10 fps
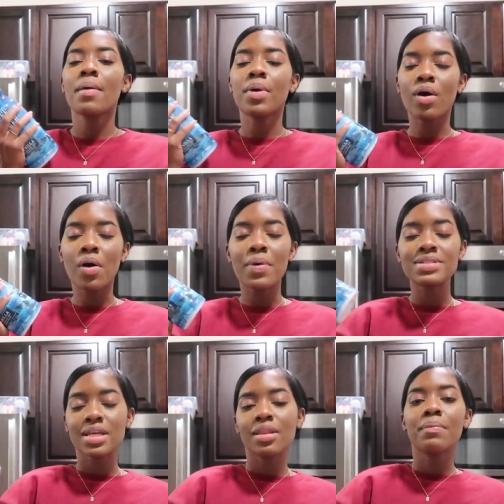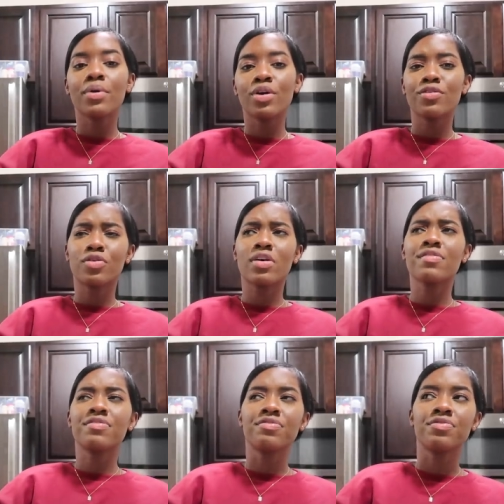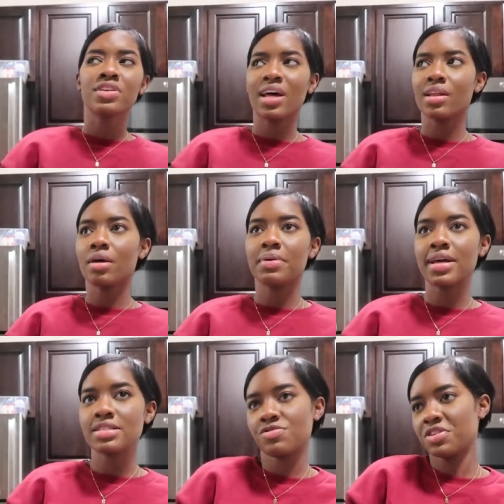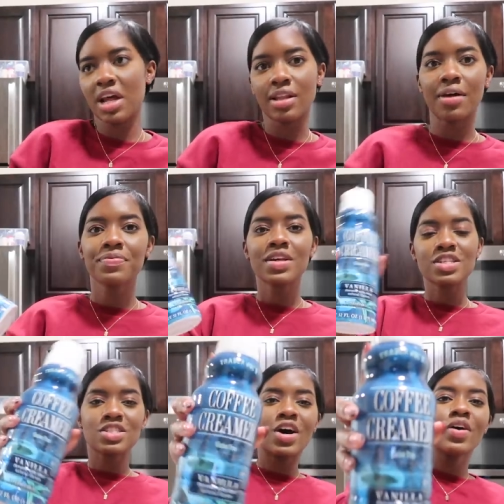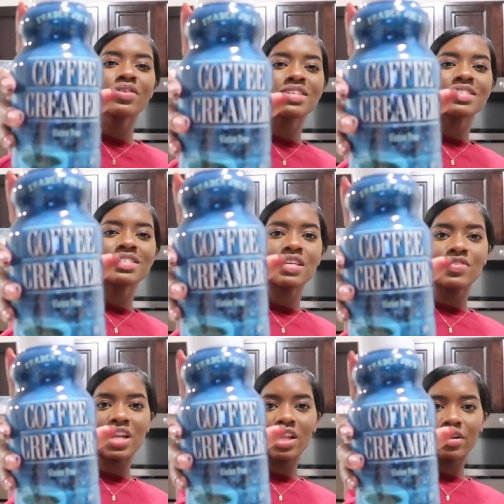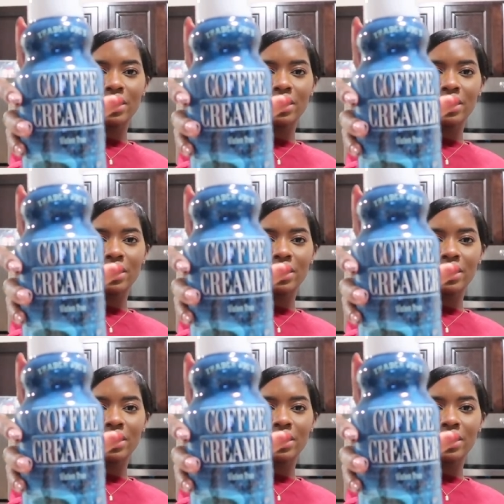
I'm always in the mood for vanilla because it's vanilla. So this is the vanilla